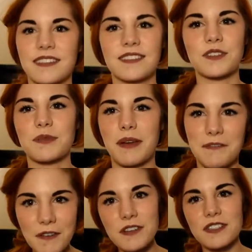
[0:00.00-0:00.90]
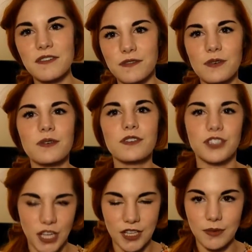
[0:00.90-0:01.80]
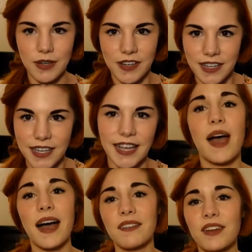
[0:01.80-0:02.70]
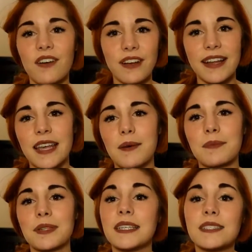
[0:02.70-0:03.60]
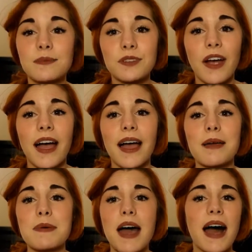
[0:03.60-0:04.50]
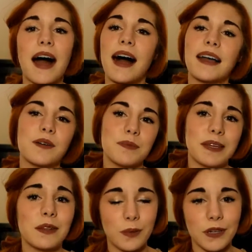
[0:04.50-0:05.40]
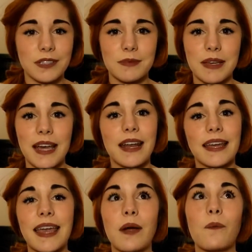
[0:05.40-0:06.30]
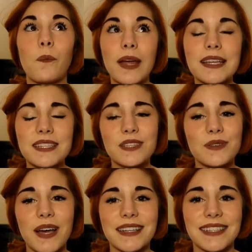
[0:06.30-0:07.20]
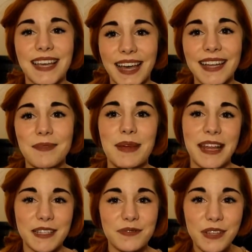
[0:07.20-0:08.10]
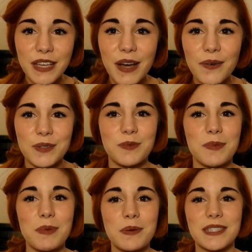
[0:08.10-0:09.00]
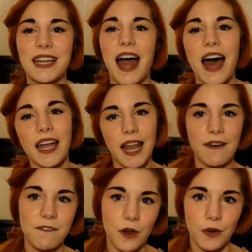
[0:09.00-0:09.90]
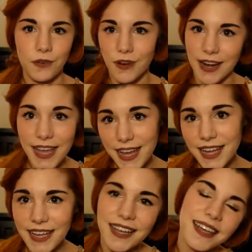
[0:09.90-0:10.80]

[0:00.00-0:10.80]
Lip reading: Those are my favorites for January. If you haven't already, please subscribe. It would mean the world to me, and I can't wait to see you guys again in my next video, which will be posted on Friday.